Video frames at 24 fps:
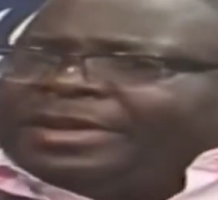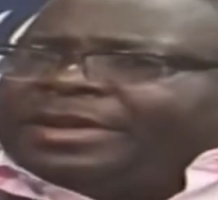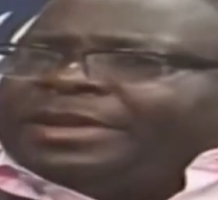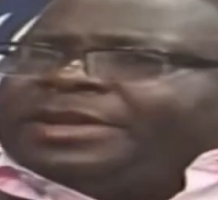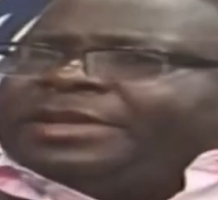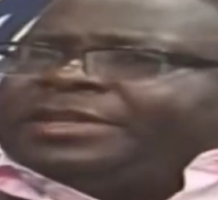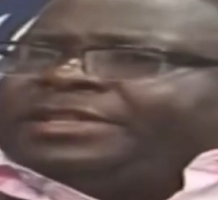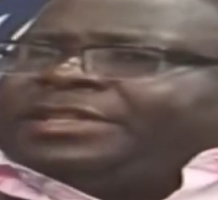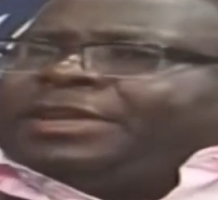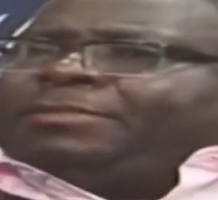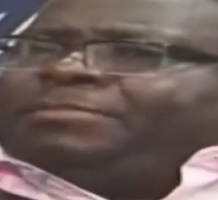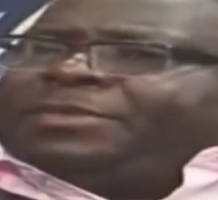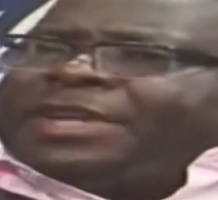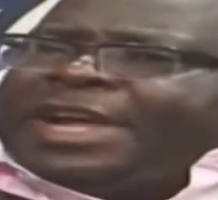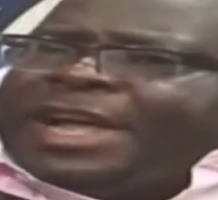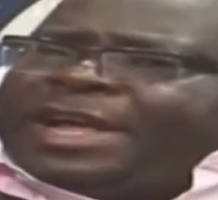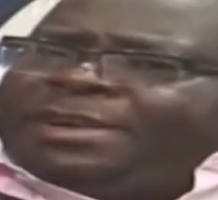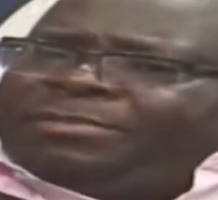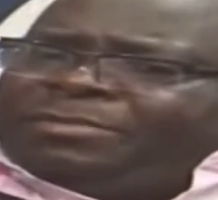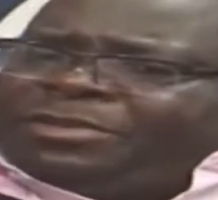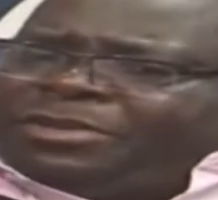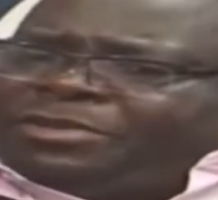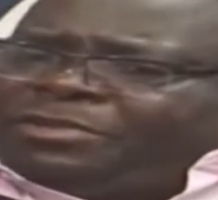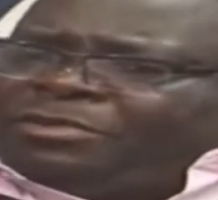
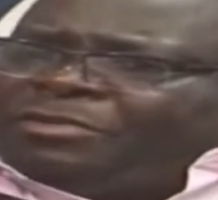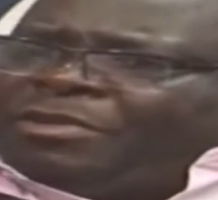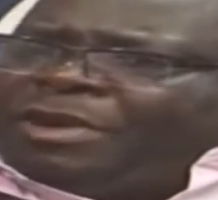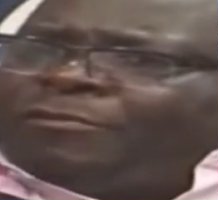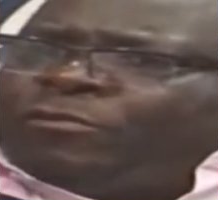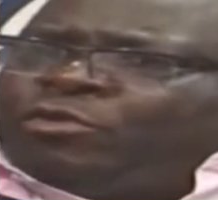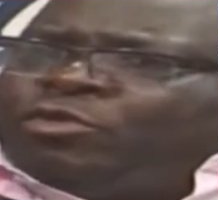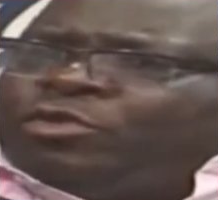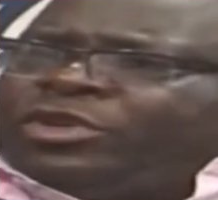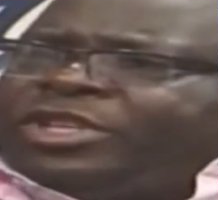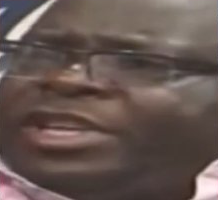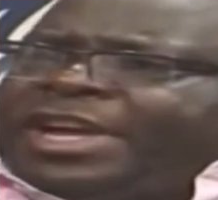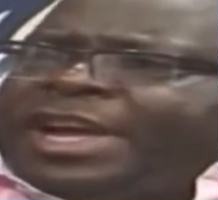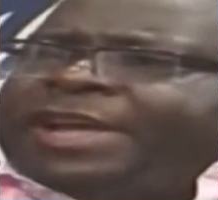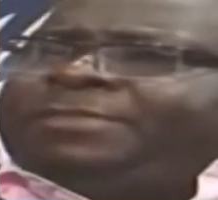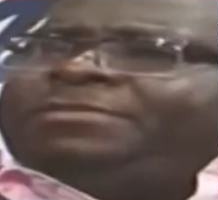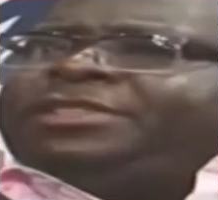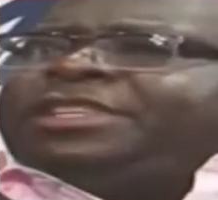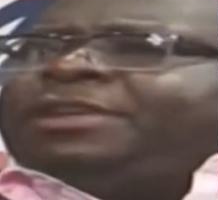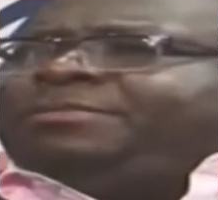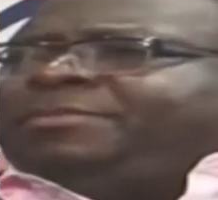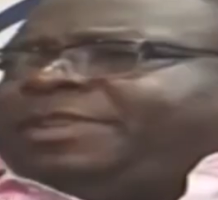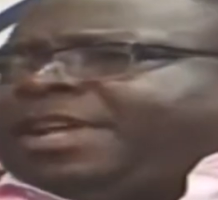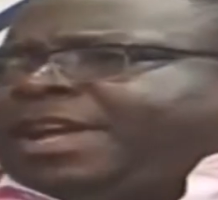Sometimes you have good times,
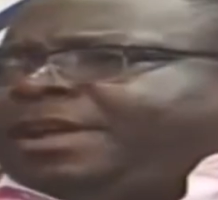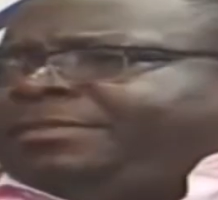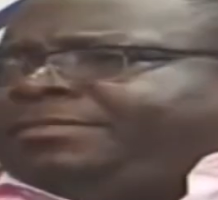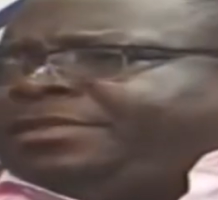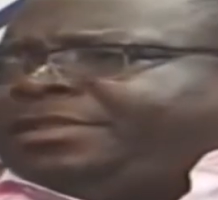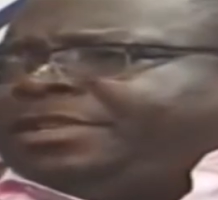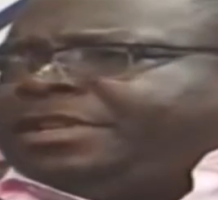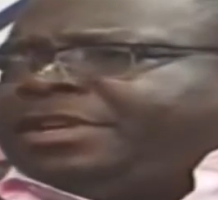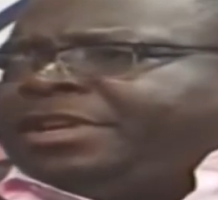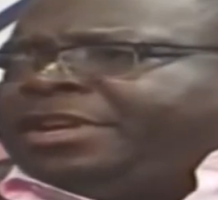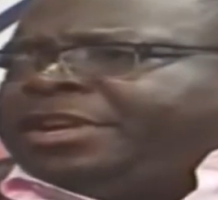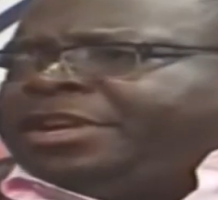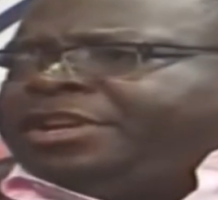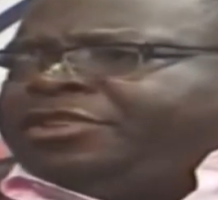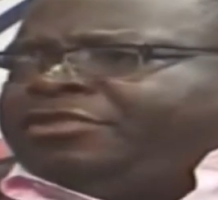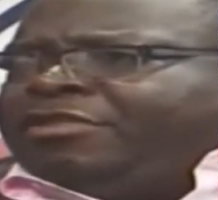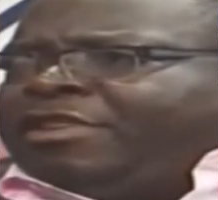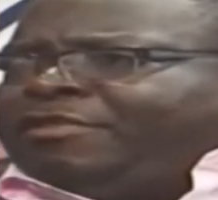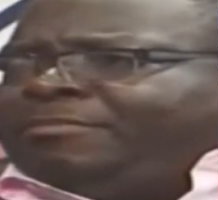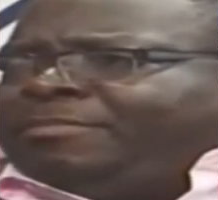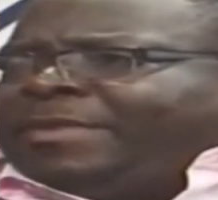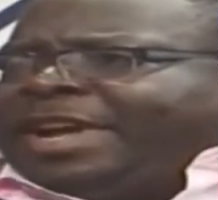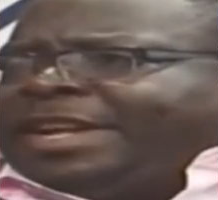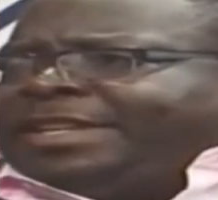sometimes you
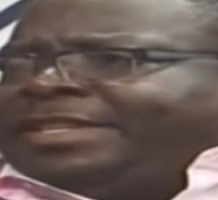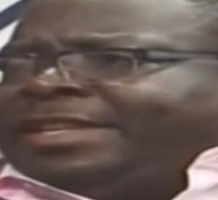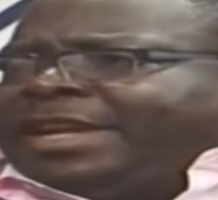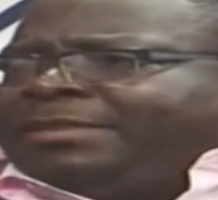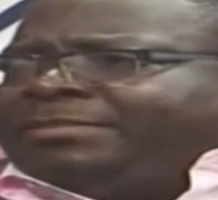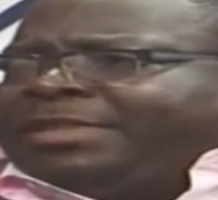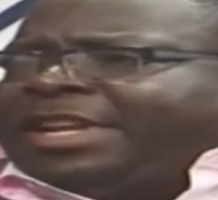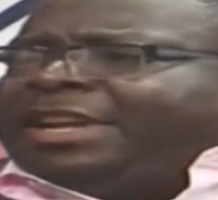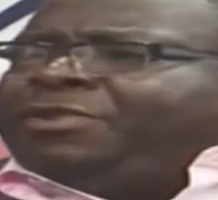have bad times.